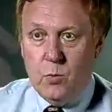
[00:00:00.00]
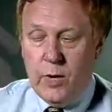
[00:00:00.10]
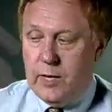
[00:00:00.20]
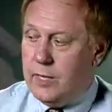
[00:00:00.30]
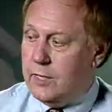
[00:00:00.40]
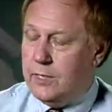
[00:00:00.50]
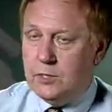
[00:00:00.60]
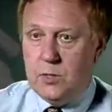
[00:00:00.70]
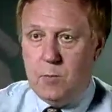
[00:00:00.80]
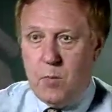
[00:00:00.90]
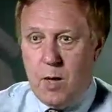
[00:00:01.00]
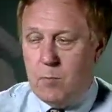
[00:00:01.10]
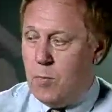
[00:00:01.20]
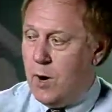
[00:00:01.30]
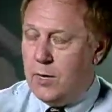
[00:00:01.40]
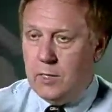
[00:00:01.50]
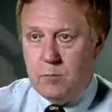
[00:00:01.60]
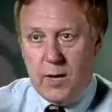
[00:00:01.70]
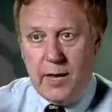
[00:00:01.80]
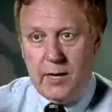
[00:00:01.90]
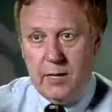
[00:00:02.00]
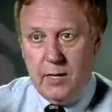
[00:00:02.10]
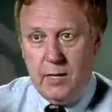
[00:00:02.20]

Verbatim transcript: when it is bombarded by